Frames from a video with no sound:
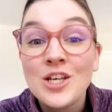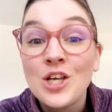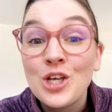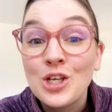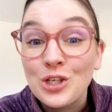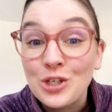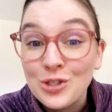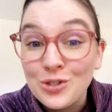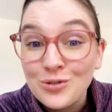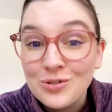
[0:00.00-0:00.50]

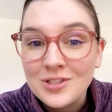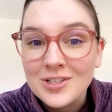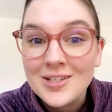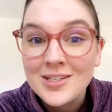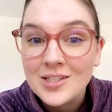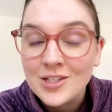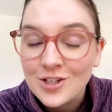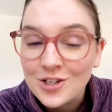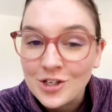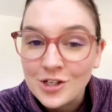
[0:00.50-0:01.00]
uses
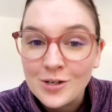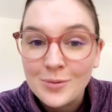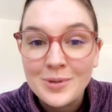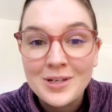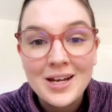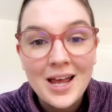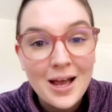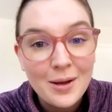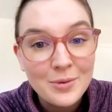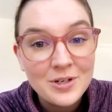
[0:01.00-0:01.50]
to determine
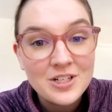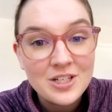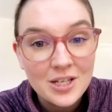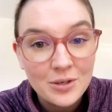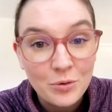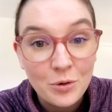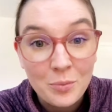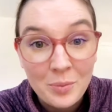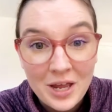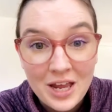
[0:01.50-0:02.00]
how much they will
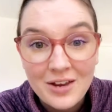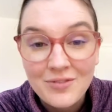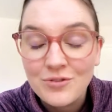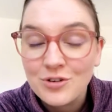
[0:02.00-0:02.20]
pay for